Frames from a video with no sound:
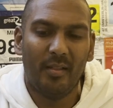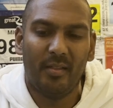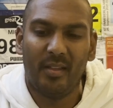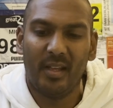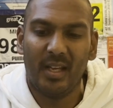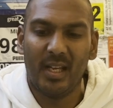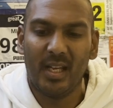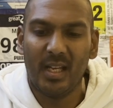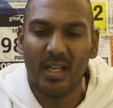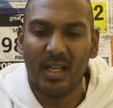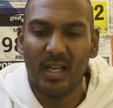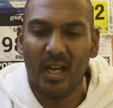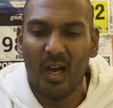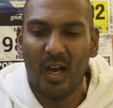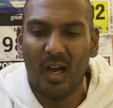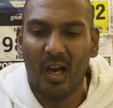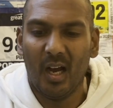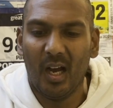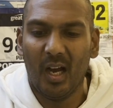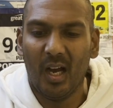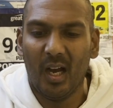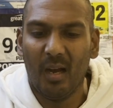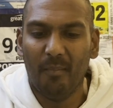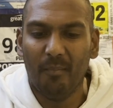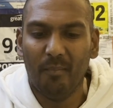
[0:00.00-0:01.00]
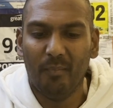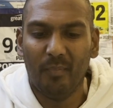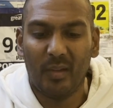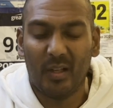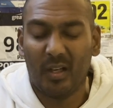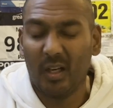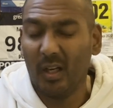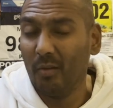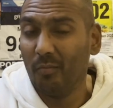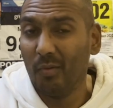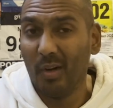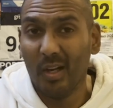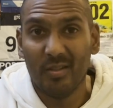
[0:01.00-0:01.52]
the
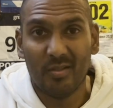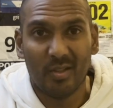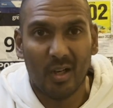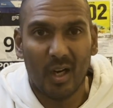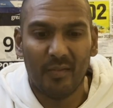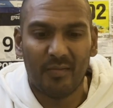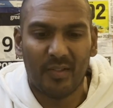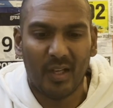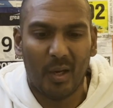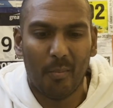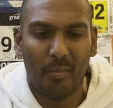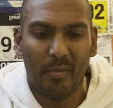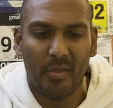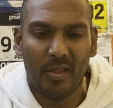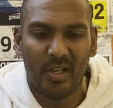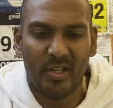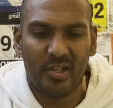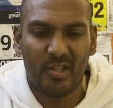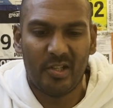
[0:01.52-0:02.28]
kind of runs that I've done with this